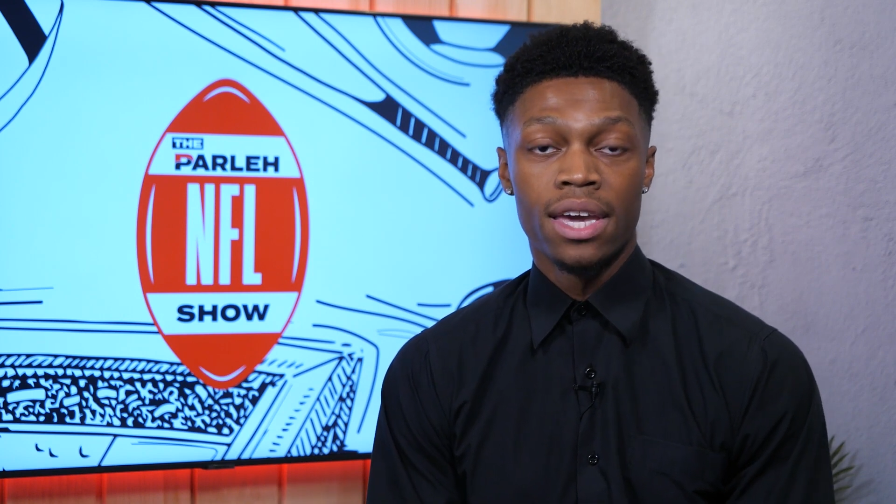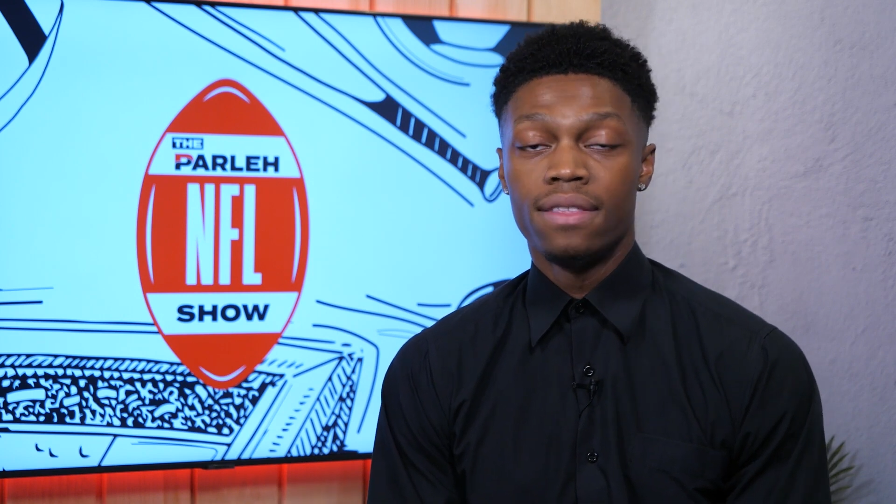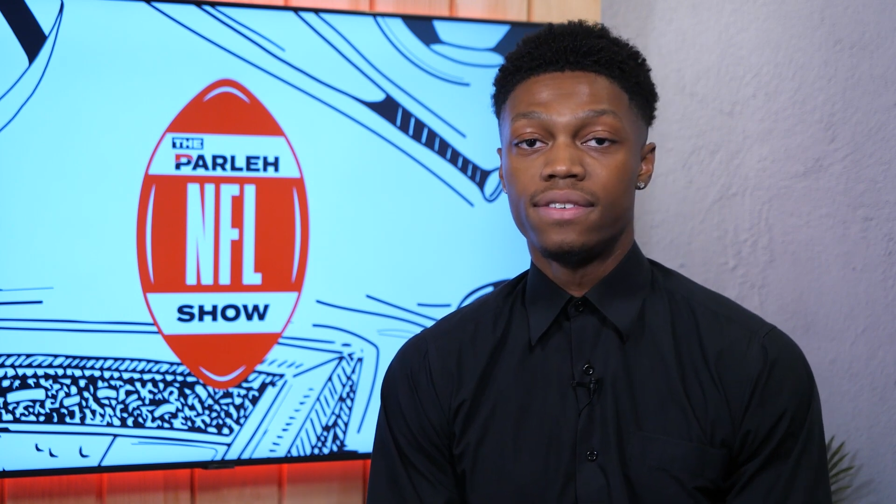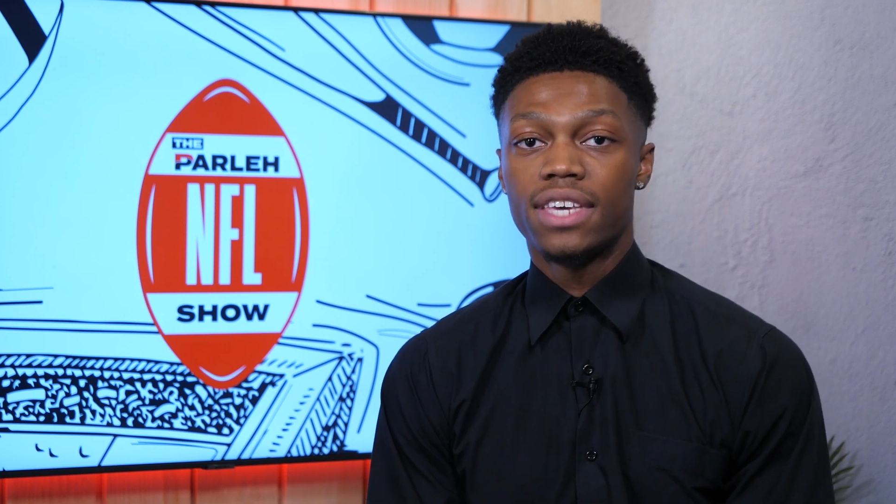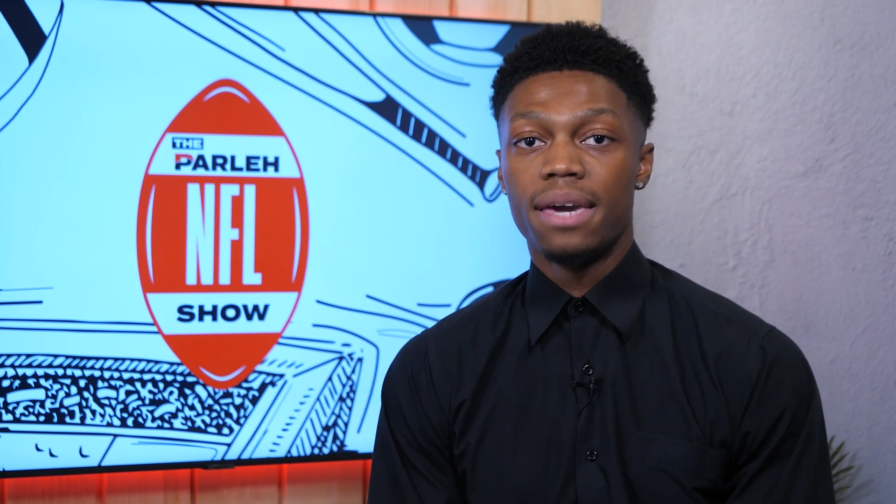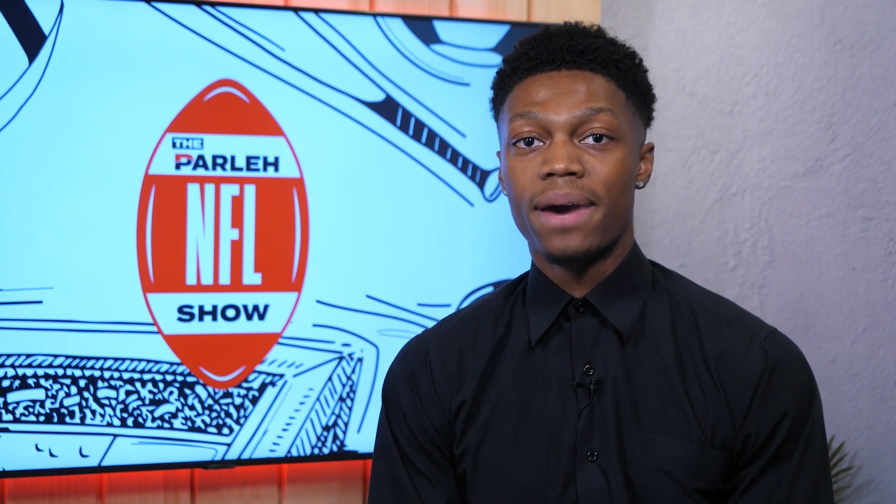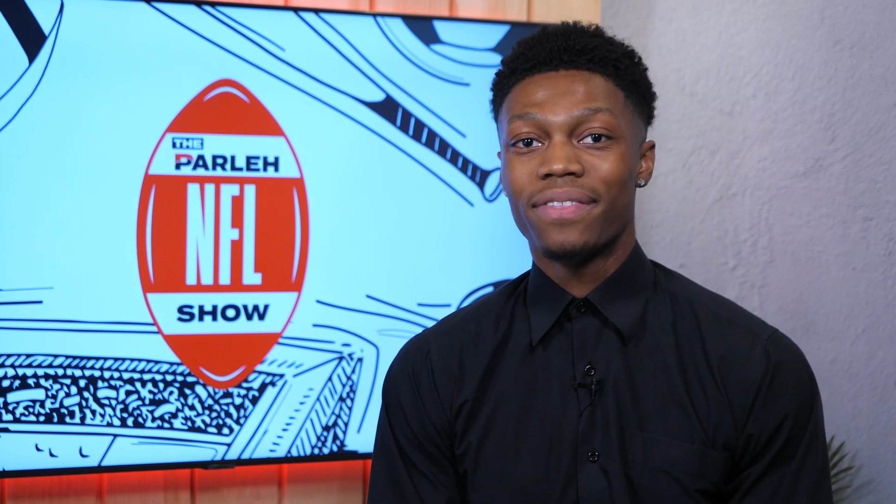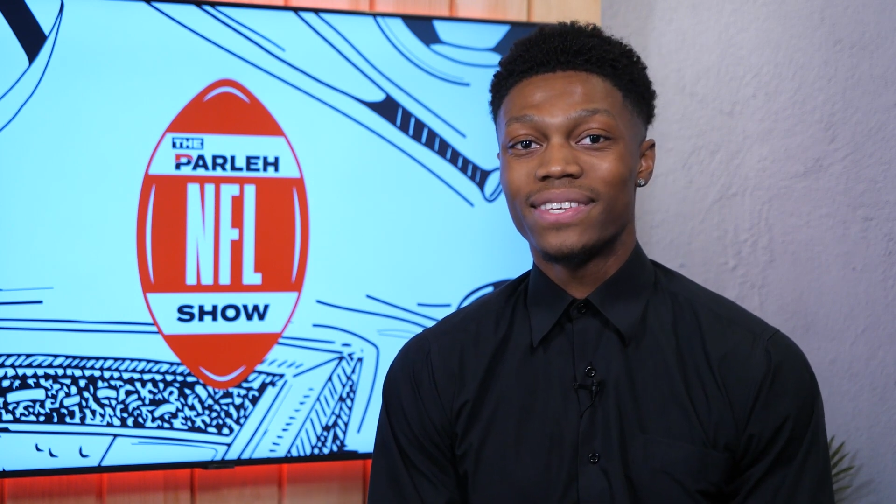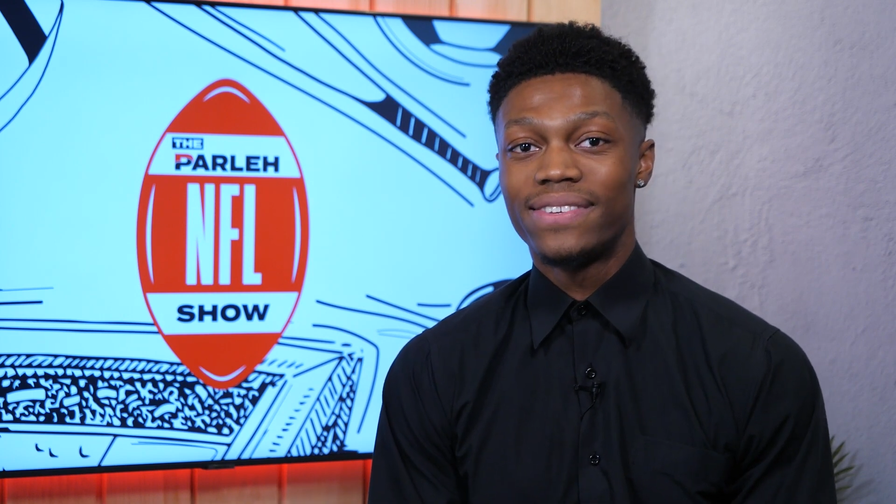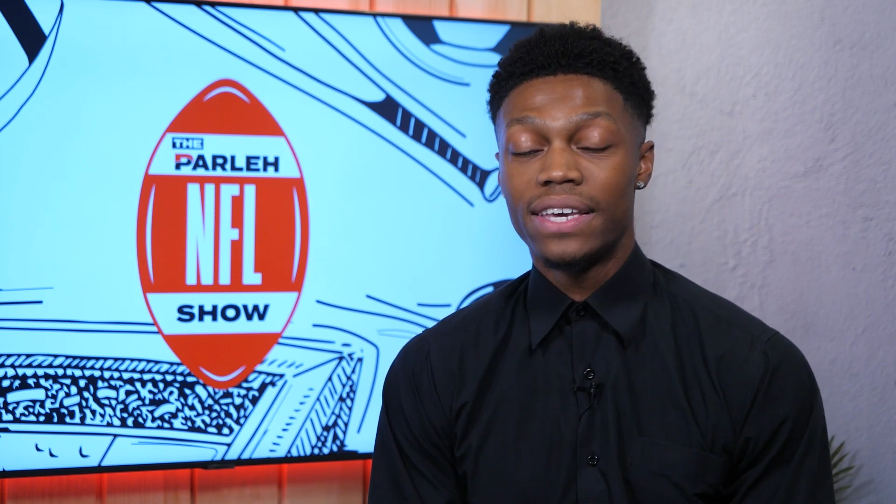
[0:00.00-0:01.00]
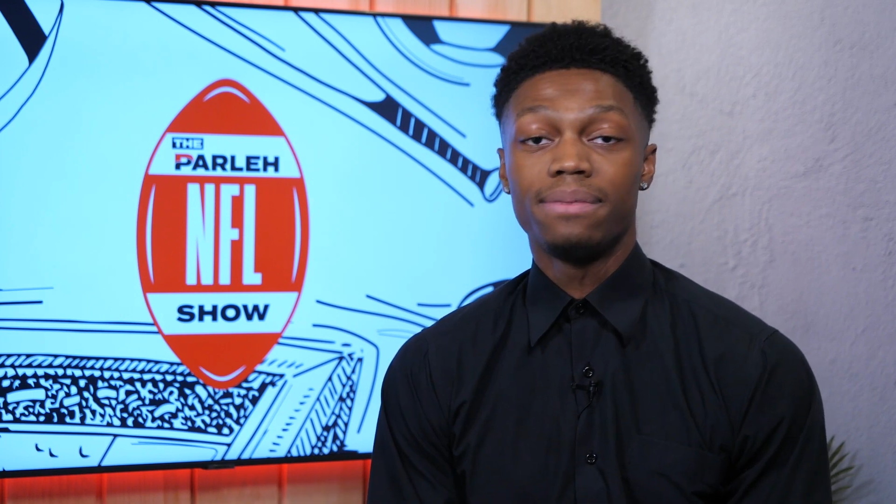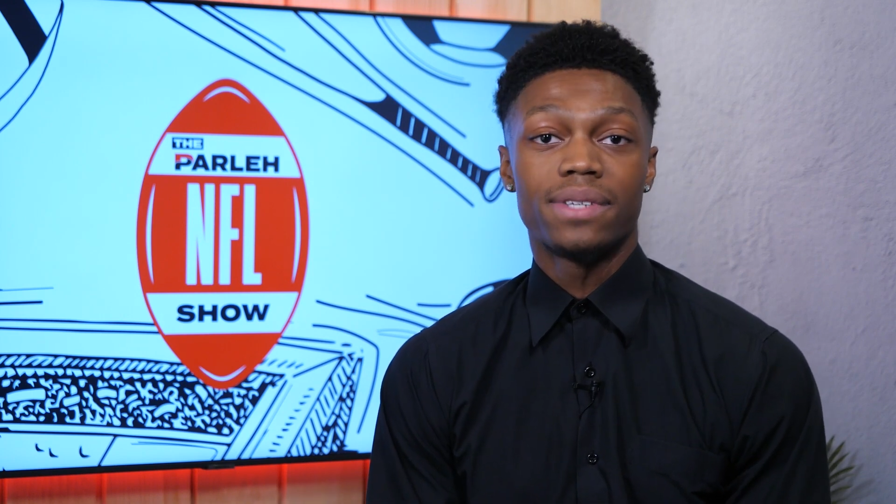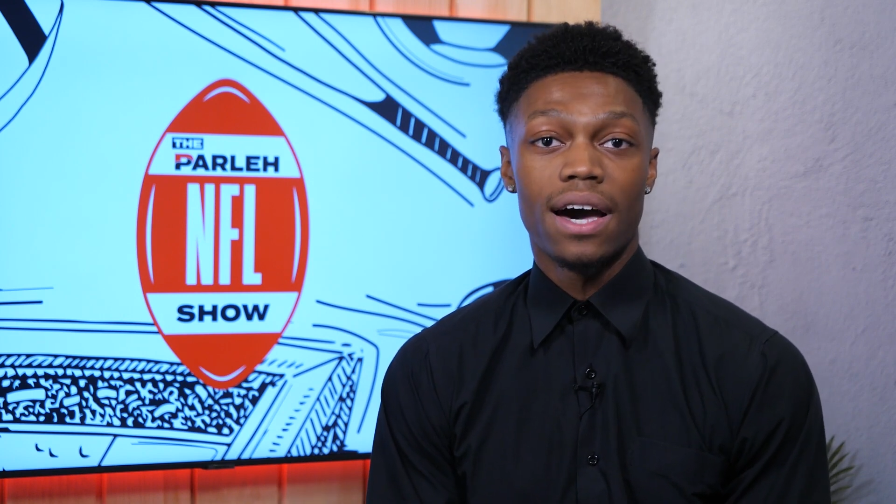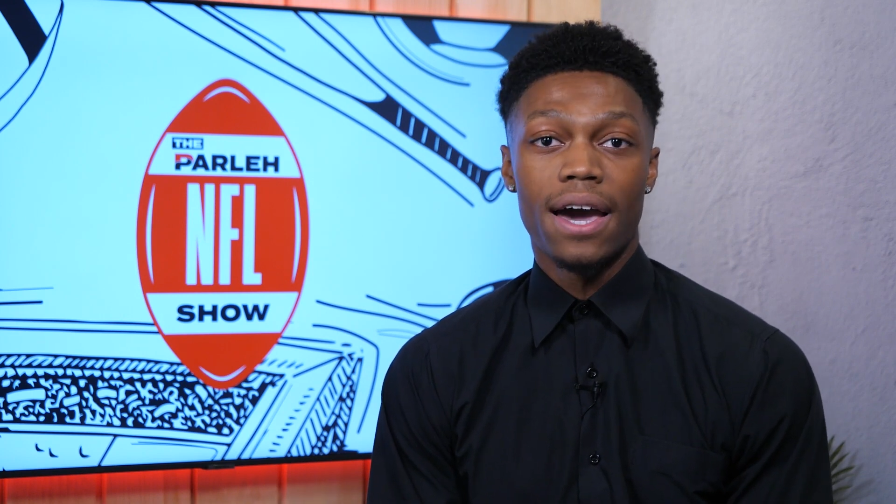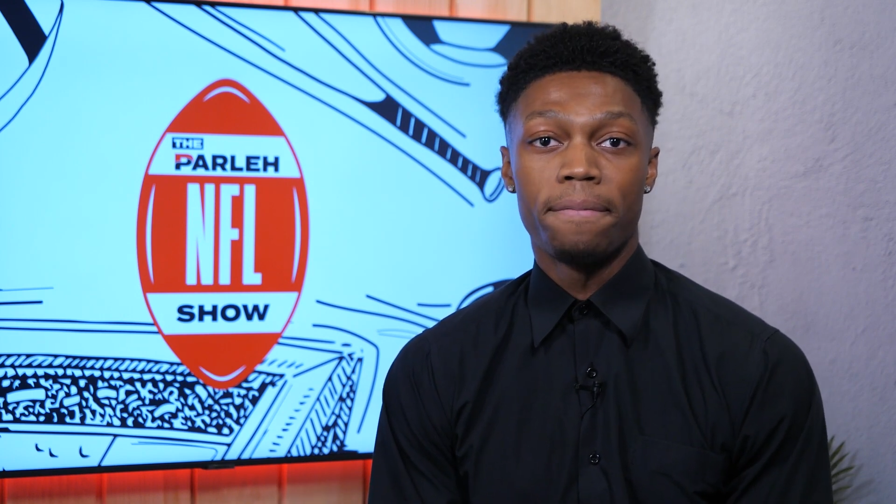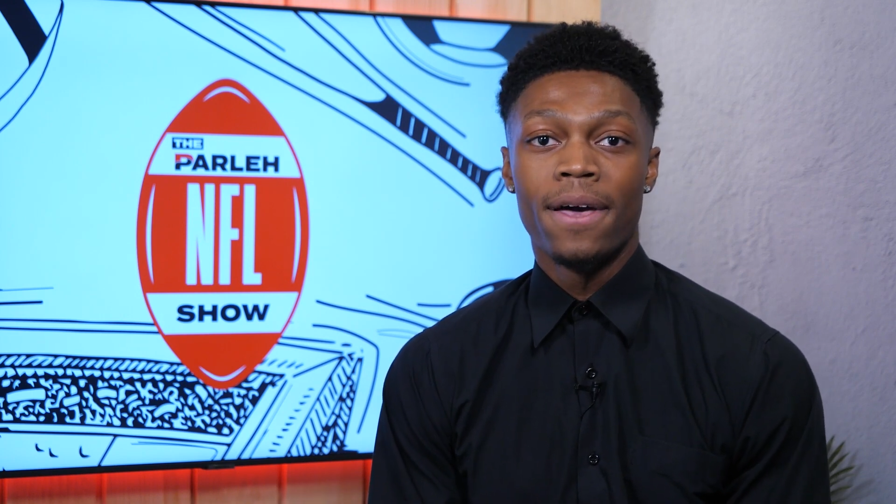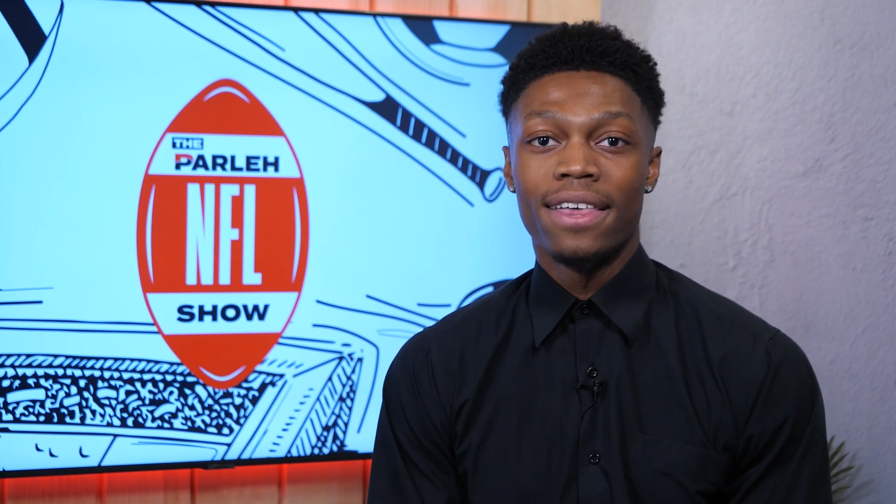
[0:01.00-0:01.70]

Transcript: This came at the same time